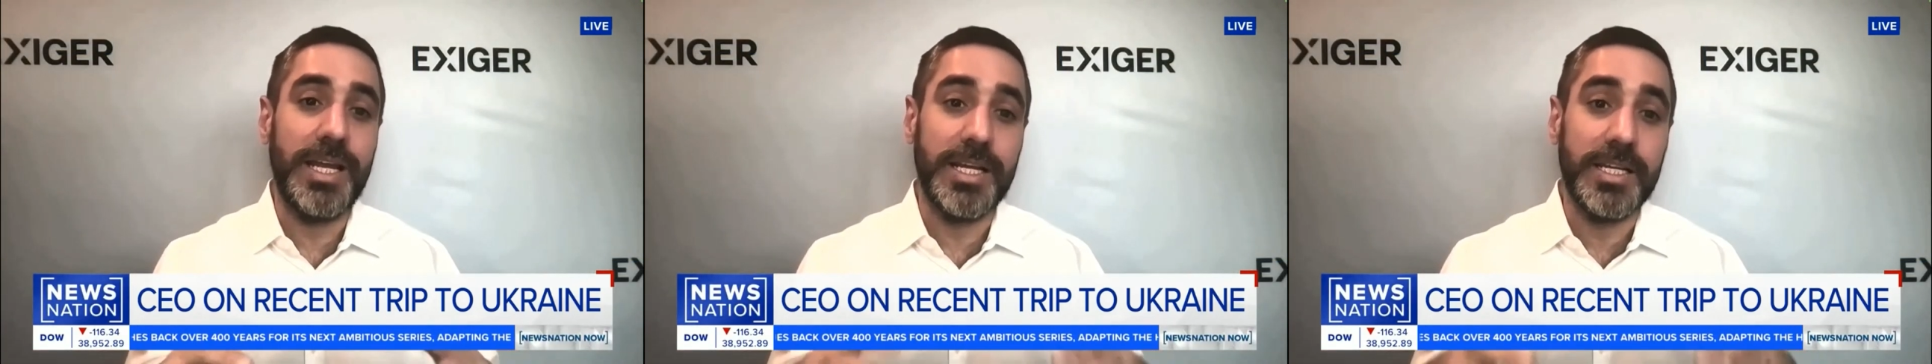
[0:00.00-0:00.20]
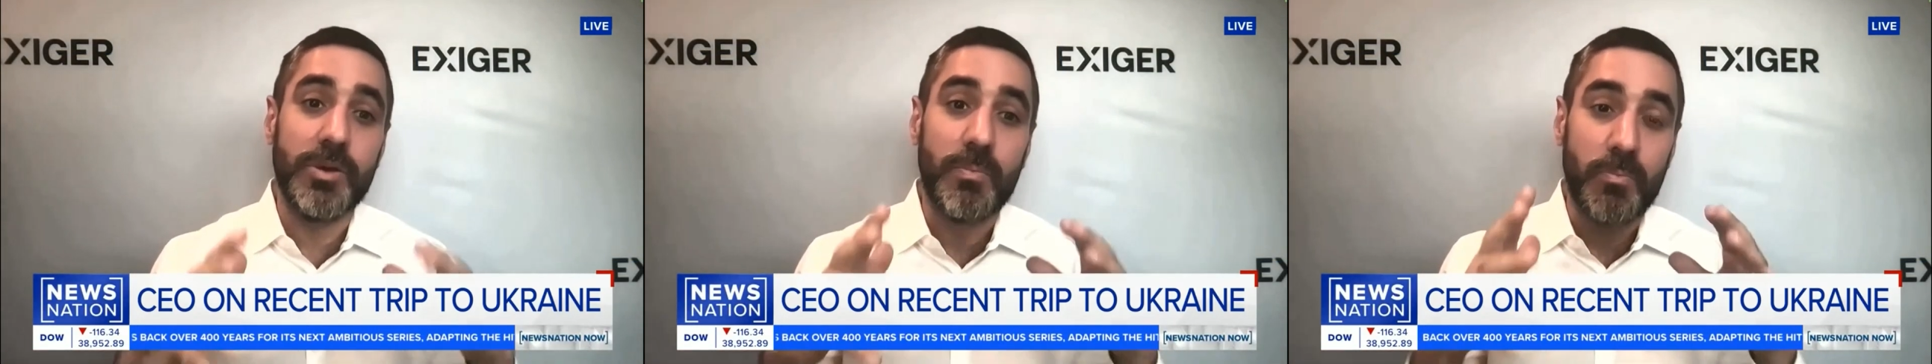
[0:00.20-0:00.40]

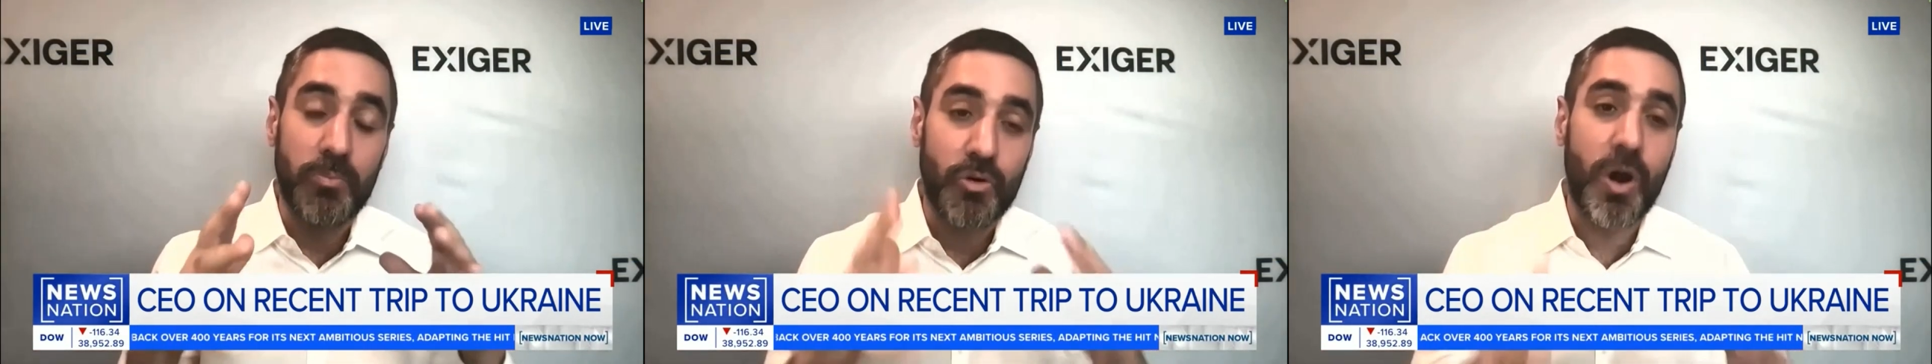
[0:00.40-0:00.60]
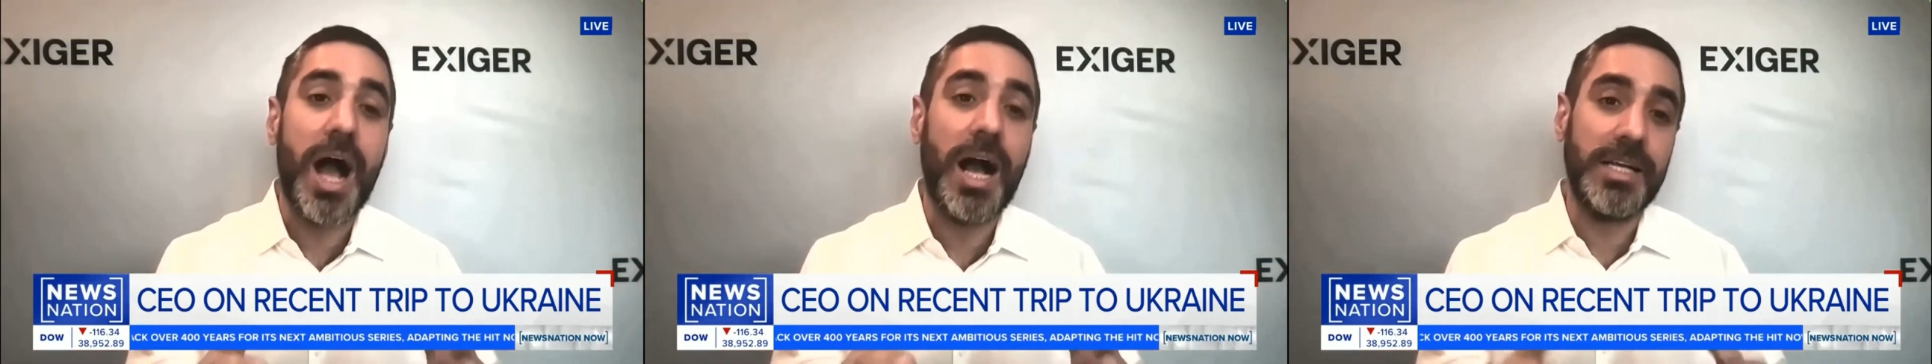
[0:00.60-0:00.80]
is a
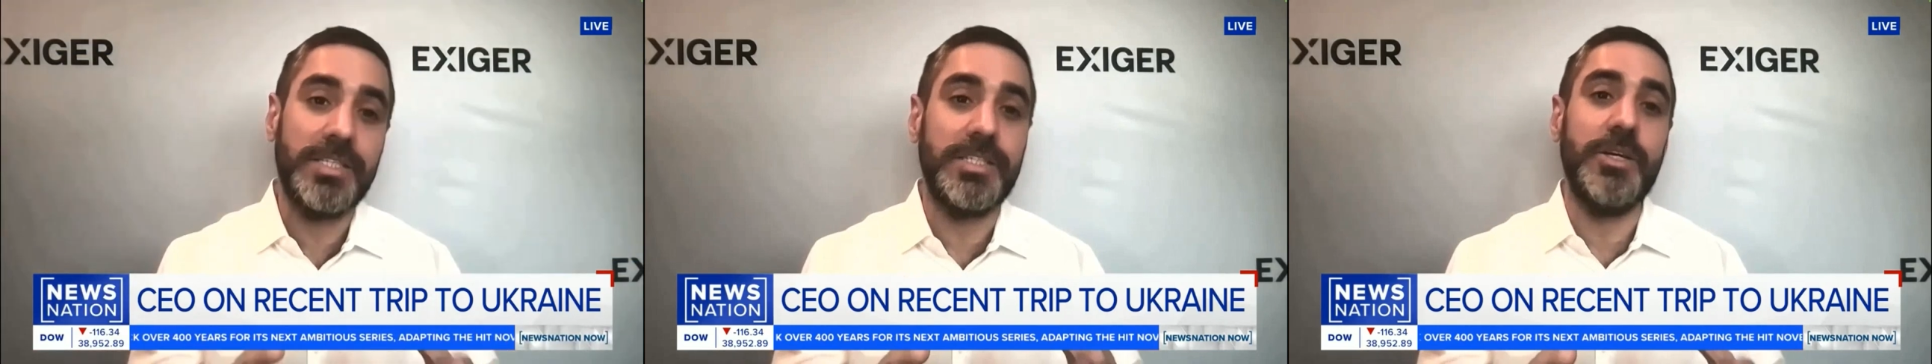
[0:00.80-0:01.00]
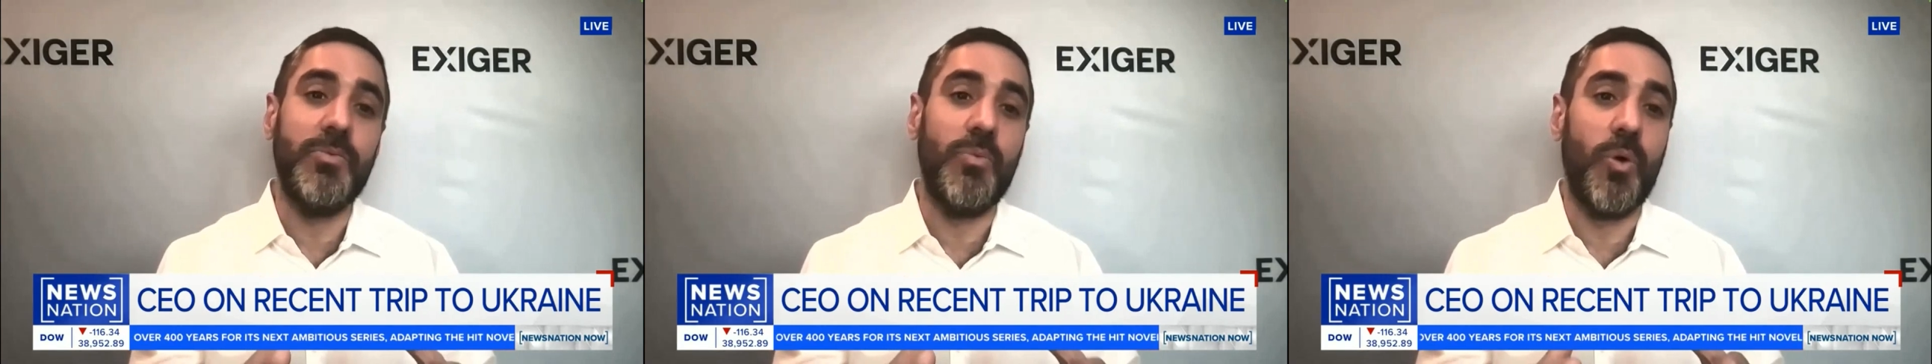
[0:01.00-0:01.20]

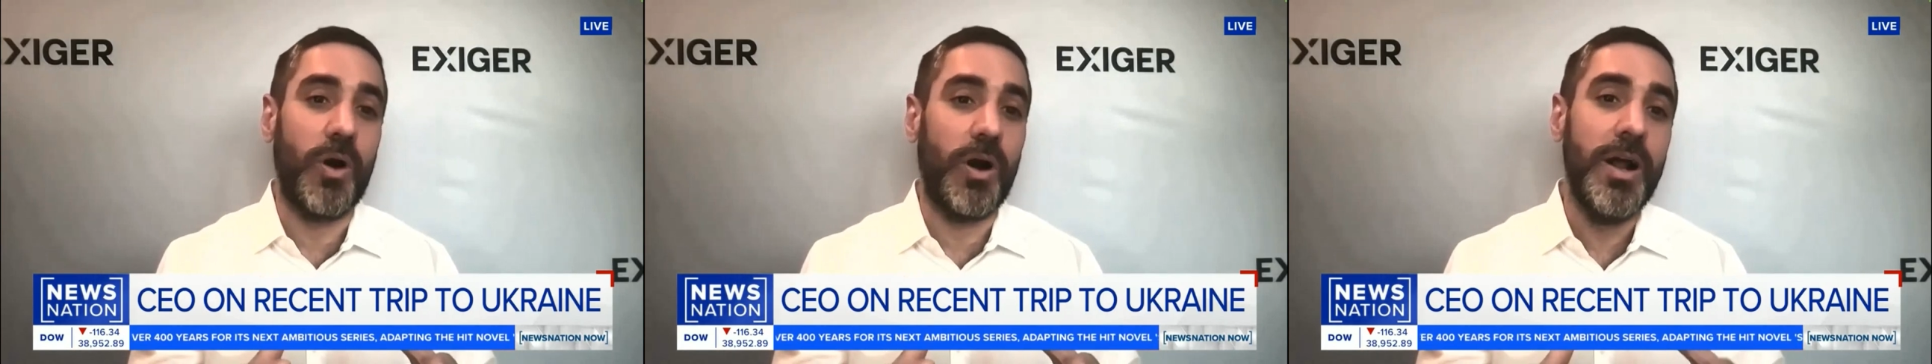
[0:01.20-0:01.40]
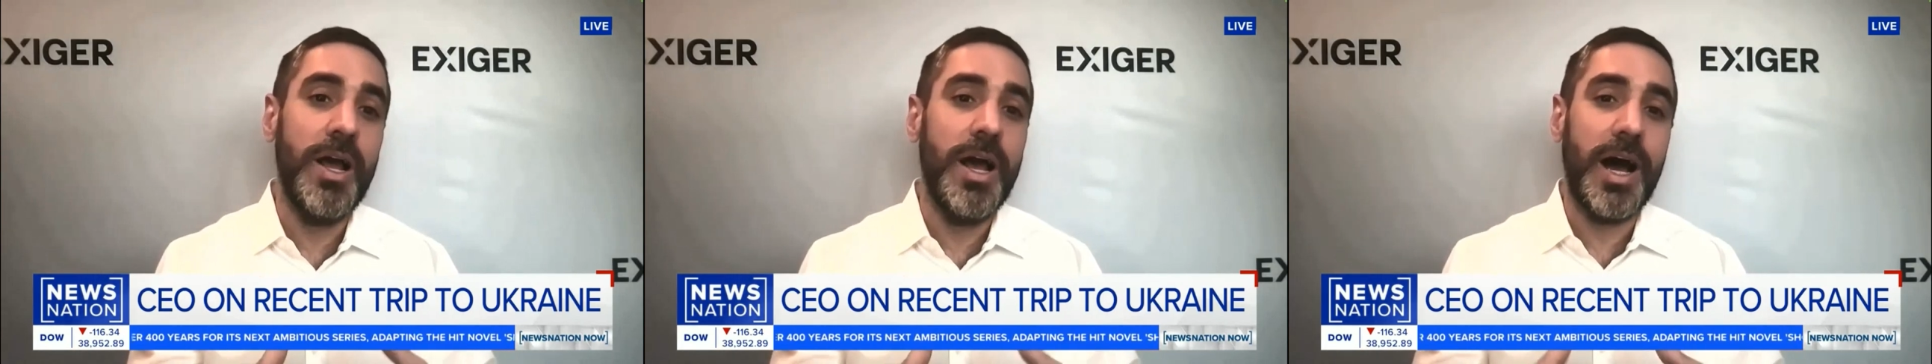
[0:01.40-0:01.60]
proxy
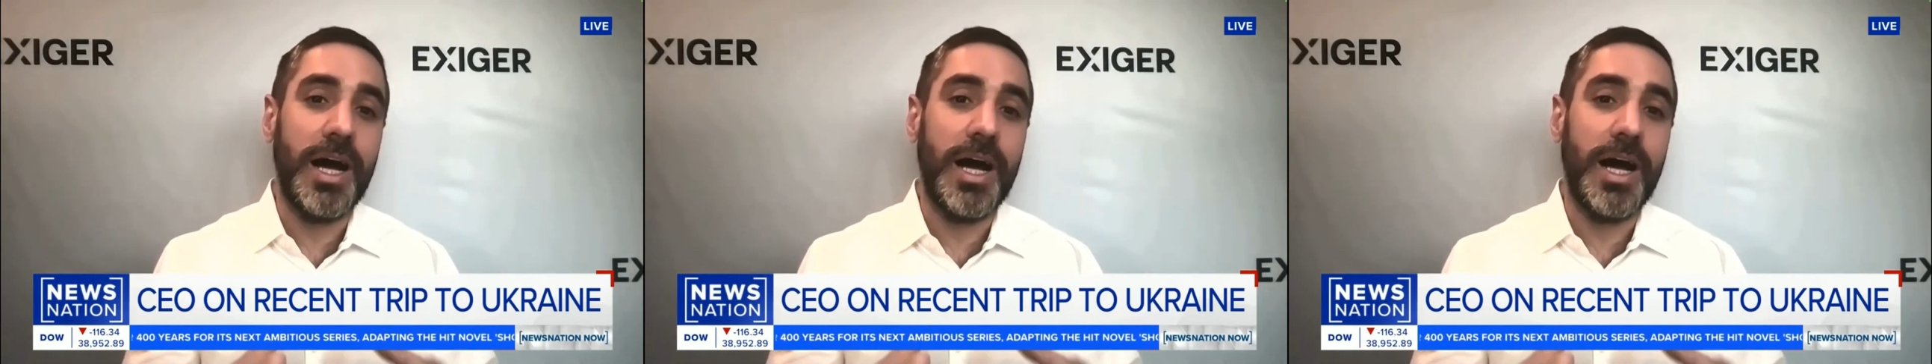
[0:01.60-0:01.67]
war